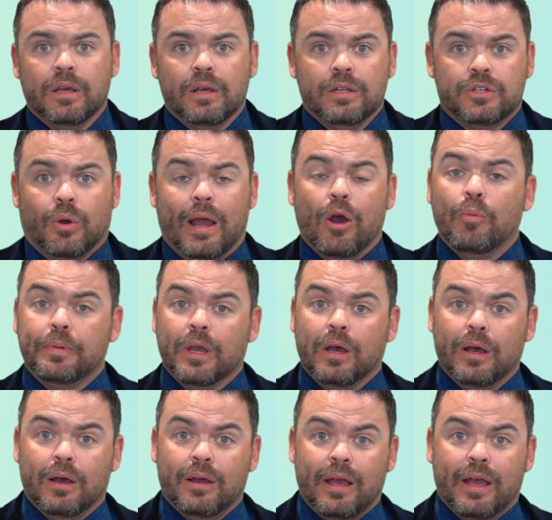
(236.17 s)
So I hope you
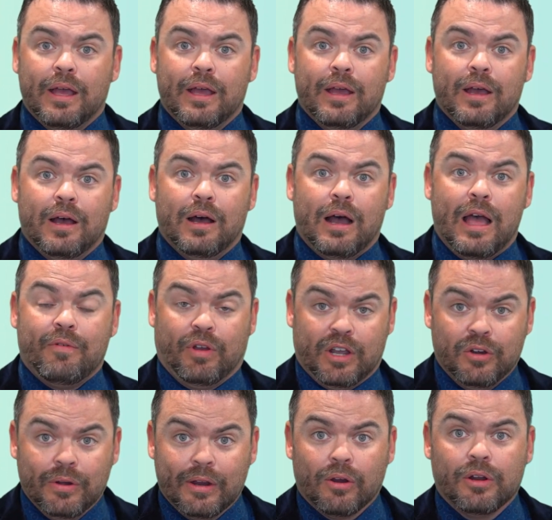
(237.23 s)
have a
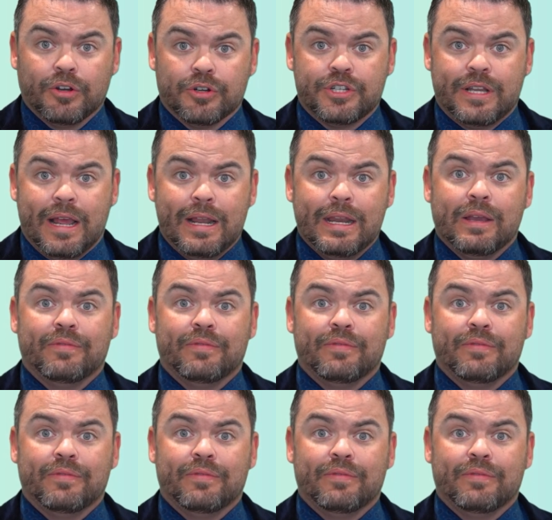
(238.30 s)
clear understanding